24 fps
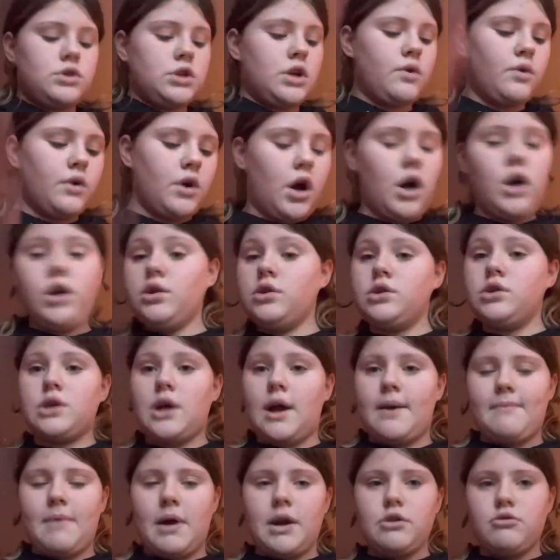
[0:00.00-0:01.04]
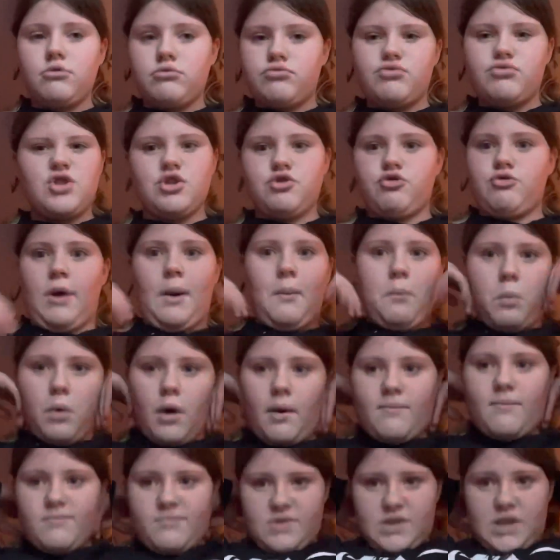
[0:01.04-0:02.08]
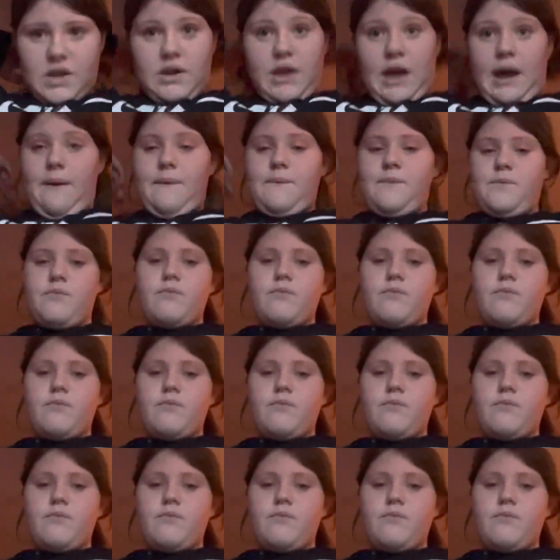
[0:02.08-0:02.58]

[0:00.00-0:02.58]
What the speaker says: So yes, I might just grab one. So yeah.